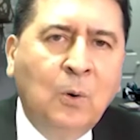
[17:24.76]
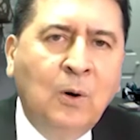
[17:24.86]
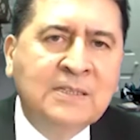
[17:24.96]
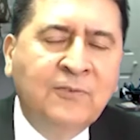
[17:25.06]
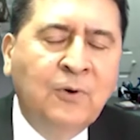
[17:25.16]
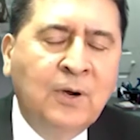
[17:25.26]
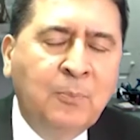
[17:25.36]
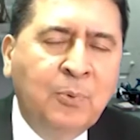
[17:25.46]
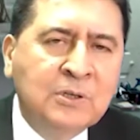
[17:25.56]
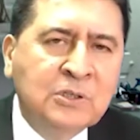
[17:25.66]
or is it very
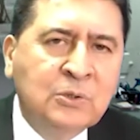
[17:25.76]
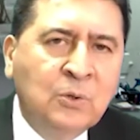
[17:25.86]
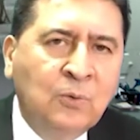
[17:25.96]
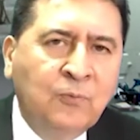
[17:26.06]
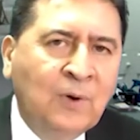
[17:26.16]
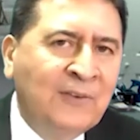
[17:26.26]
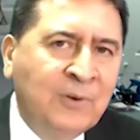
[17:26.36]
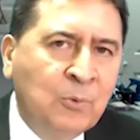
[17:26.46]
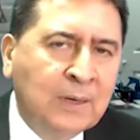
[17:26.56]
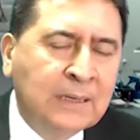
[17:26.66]
personal for
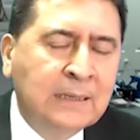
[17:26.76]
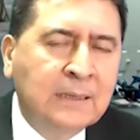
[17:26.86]
everyone?